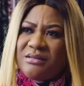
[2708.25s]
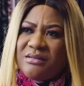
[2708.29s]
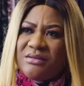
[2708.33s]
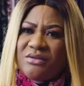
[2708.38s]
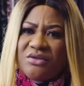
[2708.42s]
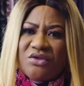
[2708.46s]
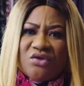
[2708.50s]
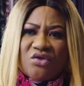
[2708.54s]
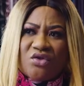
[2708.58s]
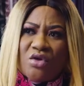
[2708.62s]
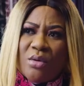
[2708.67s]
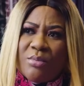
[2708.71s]

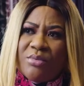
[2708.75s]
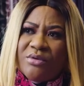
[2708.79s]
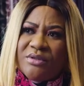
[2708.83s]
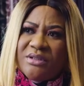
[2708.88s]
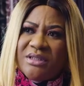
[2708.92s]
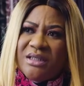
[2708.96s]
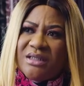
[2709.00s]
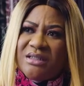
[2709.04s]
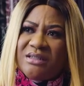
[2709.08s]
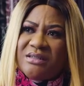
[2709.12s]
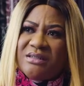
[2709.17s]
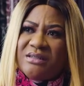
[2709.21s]

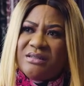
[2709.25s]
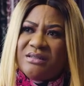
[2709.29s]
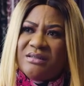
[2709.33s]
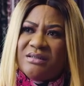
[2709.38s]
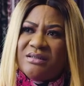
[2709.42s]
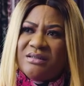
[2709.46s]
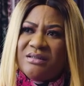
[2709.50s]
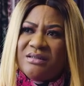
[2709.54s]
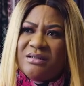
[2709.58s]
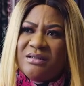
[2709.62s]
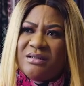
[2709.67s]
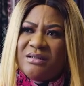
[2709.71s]
stubbornness,
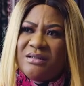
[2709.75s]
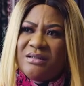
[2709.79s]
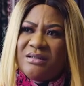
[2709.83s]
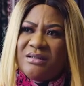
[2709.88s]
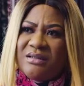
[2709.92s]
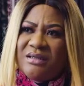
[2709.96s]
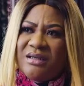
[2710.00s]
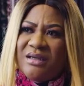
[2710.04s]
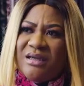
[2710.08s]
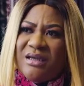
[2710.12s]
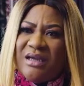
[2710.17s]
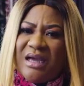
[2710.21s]

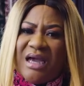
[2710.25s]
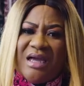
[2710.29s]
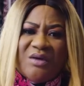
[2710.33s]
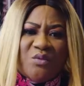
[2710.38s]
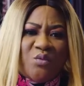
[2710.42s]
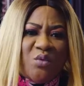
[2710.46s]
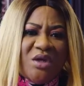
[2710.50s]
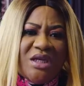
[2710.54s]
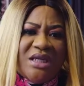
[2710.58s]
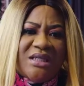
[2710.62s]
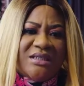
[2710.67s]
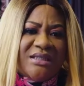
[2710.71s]
and
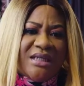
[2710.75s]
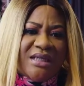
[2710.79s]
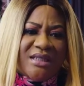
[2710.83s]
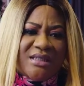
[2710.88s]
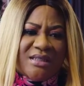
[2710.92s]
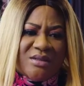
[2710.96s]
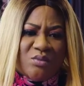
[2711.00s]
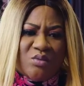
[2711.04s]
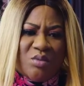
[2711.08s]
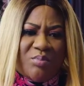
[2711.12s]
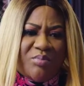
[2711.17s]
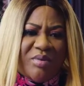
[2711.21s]

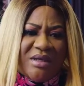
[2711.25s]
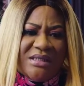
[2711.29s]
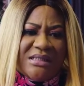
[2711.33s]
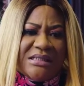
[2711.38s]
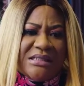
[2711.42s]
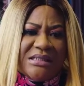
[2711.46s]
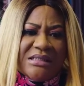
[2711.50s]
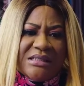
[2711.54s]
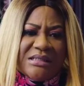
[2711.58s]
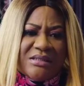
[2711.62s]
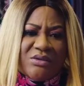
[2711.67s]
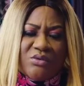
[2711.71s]
willingness will
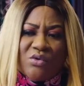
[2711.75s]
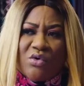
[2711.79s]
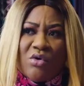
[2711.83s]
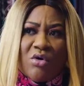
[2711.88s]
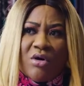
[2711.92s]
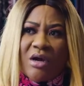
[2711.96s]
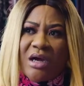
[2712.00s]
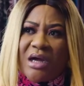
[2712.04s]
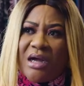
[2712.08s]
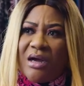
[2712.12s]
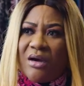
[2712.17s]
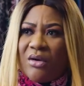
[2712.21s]
persist to
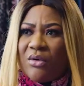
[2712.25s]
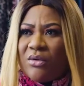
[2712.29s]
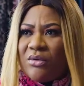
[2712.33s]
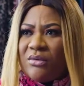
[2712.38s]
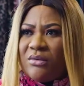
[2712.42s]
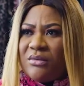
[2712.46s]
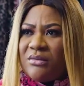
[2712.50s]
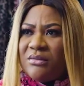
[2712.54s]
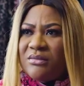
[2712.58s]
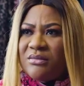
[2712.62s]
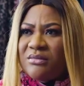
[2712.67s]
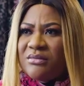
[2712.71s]
conquer
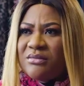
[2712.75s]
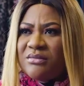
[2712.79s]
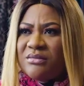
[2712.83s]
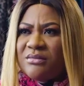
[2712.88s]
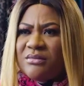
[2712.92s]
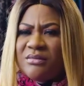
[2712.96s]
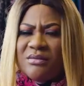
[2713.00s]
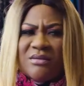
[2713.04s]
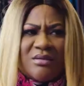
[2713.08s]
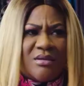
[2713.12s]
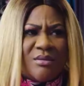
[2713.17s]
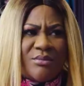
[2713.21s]
all.
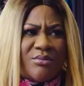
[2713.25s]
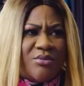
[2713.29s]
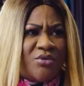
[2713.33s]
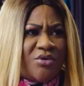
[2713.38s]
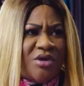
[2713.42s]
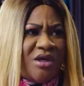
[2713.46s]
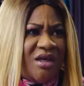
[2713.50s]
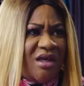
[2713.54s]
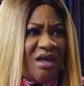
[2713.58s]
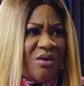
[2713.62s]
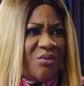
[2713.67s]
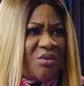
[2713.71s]
But
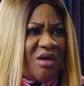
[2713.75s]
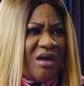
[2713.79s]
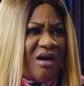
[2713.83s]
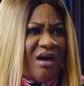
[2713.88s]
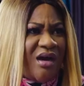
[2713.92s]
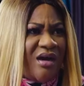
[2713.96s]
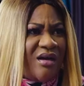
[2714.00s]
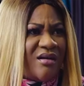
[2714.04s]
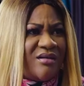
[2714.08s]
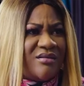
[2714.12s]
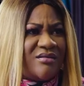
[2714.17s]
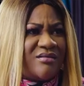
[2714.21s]
here we
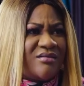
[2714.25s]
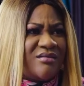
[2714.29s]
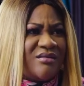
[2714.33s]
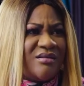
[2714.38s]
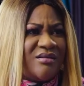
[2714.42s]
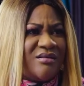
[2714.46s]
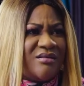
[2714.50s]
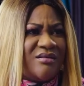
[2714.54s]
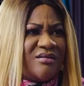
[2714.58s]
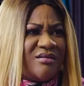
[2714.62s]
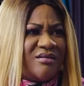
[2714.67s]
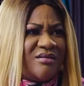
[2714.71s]
are.
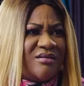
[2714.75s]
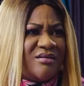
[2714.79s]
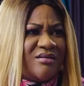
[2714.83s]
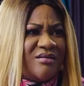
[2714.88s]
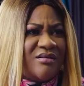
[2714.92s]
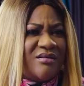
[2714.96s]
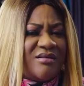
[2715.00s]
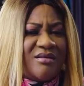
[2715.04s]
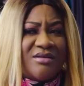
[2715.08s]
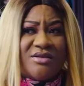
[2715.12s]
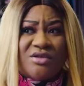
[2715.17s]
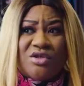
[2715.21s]

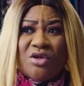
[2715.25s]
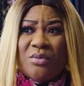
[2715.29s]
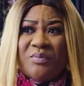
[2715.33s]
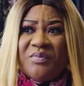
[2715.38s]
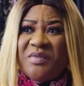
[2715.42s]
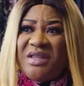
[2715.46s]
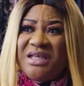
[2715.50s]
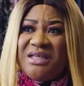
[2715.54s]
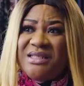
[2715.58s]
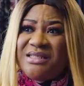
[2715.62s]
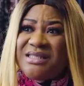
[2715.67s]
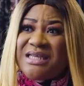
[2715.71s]
Some
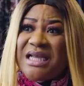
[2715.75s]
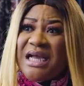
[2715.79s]
things